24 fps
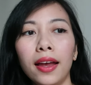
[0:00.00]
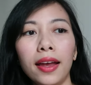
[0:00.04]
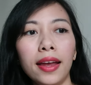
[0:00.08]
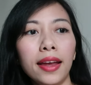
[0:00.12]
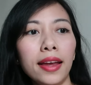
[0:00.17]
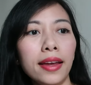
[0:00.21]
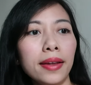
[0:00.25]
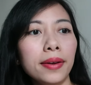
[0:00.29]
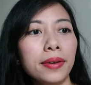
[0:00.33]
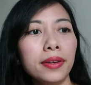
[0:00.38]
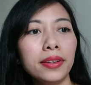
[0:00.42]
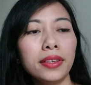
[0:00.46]

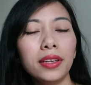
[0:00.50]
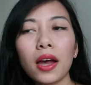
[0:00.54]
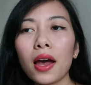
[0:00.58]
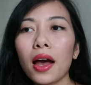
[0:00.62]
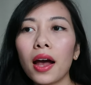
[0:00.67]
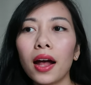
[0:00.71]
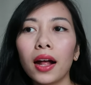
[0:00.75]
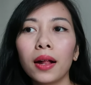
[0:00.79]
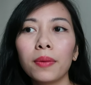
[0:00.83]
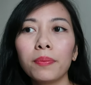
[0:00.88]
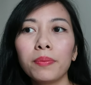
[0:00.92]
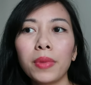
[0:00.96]
And
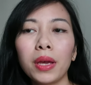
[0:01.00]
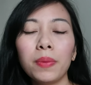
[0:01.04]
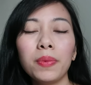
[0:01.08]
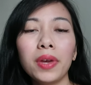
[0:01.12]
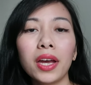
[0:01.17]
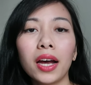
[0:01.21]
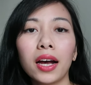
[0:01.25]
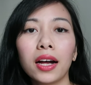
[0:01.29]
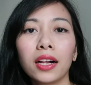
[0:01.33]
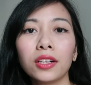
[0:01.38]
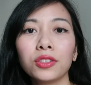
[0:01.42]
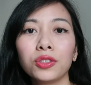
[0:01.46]
yeah,
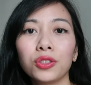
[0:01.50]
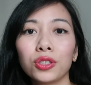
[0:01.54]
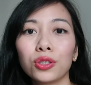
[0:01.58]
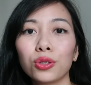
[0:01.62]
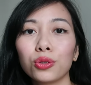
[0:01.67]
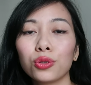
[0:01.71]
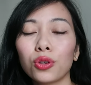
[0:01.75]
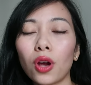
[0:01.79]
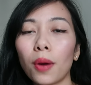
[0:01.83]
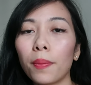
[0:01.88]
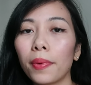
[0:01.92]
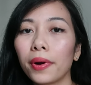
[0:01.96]
I'll
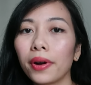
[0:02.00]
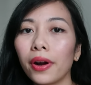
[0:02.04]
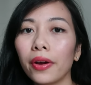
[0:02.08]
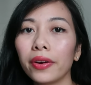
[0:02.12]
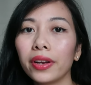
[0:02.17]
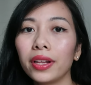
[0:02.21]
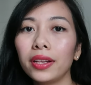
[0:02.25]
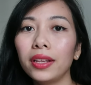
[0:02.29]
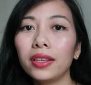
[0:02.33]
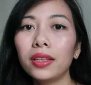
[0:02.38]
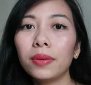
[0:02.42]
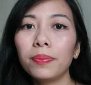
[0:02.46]
just shop
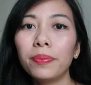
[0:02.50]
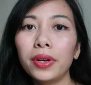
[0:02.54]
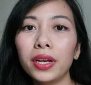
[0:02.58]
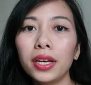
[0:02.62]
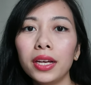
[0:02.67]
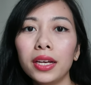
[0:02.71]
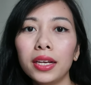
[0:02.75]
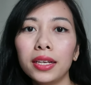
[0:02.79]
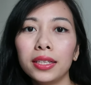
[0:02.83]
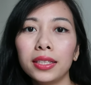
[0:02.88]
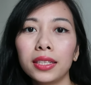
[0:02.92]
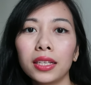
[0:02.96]
around a little
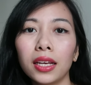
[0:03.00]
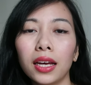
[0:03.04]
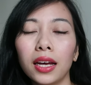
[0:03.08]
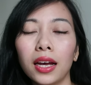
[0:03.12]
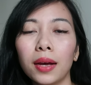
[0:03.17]
bit,